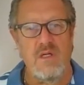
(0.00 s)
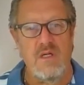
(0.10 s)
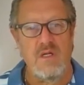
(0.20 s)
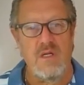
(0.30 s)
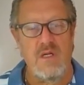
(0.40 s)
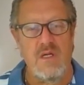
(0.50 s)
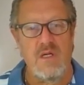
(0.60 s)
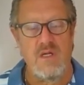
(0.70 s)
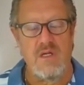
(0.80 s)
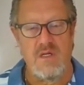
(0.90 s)

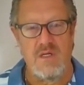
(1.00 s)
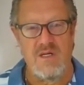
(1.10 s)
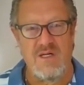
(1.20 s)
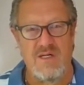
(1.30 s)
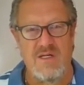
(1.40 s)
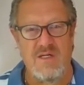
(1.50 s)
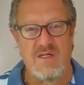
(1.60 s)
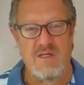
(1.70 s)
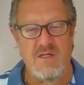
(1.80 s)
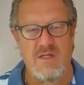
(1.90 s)

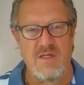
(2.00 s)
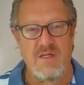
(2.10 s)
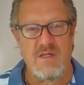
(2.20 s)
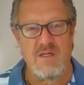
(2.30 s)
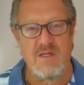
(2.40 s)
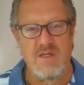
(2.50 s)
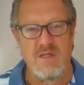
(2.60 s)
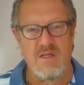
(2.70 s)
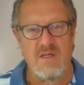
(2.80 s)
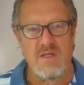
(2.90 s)

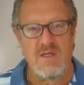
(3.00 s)
No words are spoken by the person on screen.